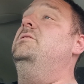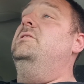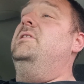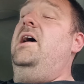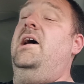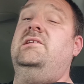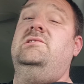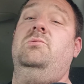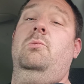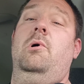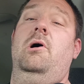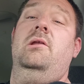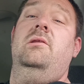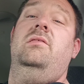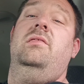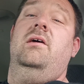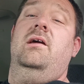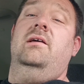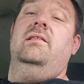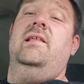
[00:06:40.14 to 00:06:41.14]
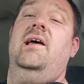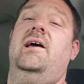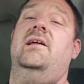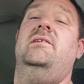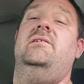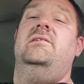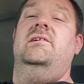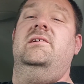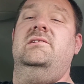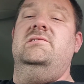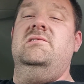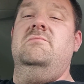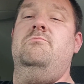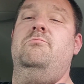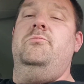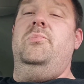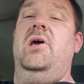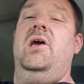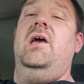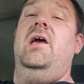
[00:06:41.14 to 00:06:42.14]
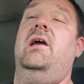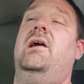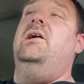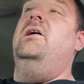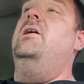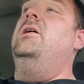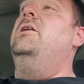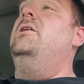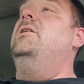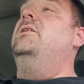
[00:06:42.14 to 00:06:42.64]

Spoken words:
that's one thing that is a big